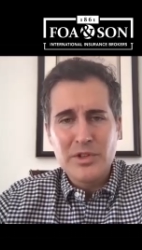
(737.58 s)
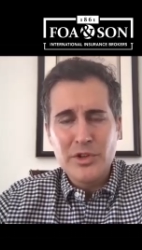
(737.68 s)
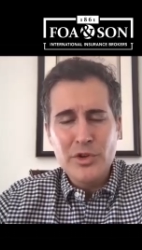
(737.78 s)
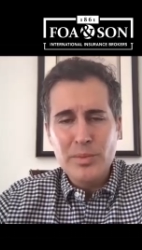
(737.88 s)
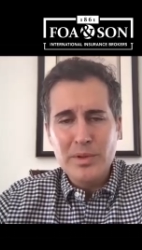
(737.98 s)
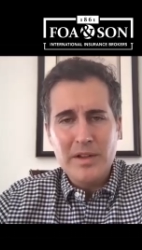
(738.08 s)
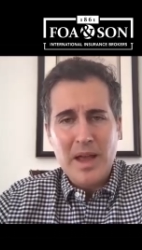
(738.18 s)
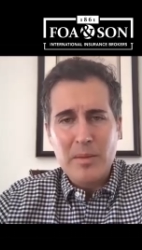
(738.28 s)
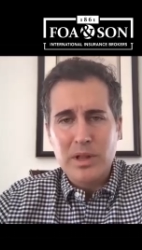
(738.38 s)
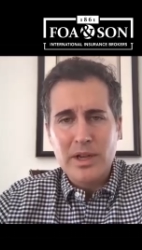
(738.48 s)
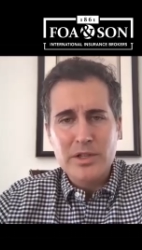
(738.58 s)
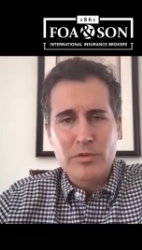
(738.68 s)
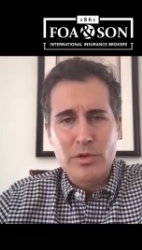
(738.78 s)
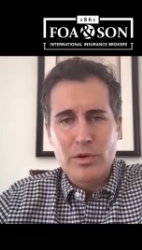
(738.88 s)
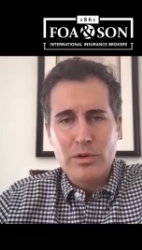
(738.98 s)
you believe that plays a
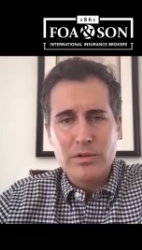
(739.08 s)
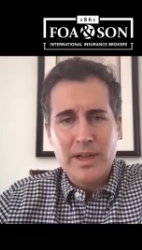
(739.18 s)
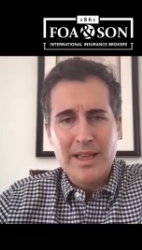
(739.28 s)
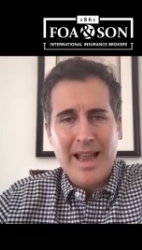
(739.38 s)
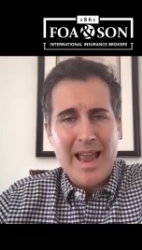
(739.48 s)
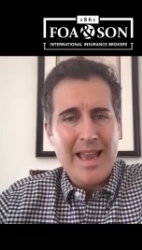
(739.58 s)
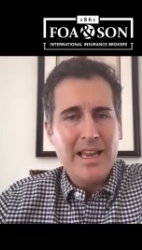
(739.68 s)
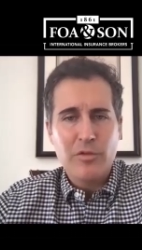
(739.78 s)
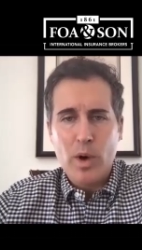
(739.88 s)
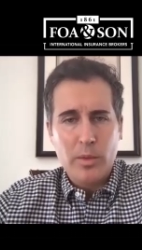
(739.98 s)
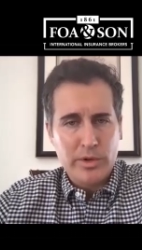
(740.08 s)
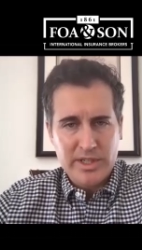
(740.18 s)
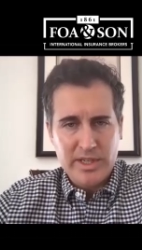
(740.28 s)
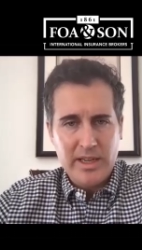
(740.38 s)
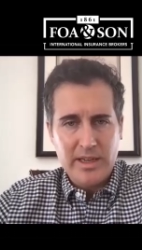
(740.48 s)
role in any of what we're
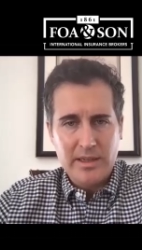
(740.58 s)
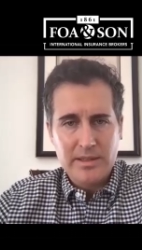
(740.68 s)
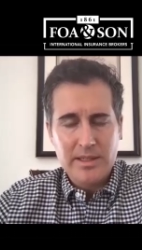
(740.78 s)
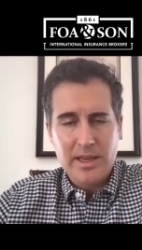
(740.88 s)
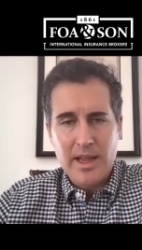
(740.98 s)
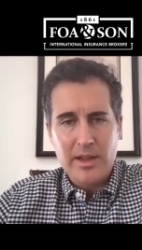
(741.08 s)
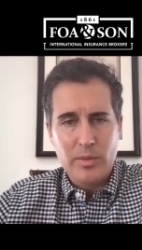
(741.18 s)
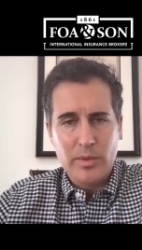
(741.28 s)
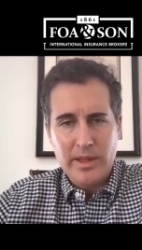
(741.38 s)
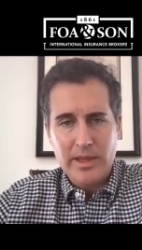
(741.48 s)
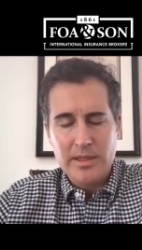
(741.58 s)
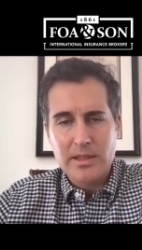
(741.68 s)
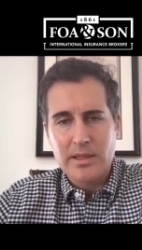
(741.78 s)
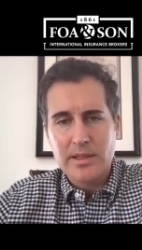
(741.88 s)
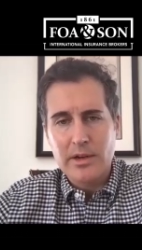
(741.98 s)
seeing today with these
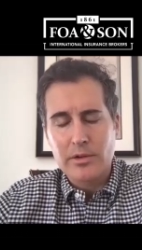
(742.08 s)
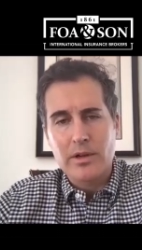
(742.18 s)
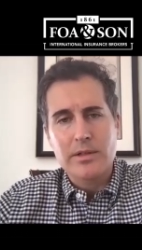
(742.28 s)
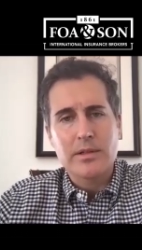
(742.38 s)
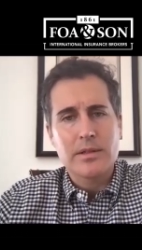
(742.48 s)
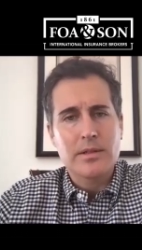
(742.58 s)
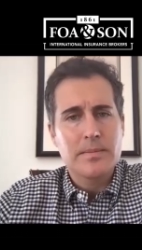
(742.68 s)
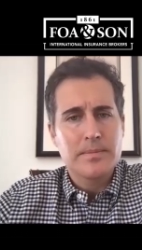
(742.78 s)
container losses?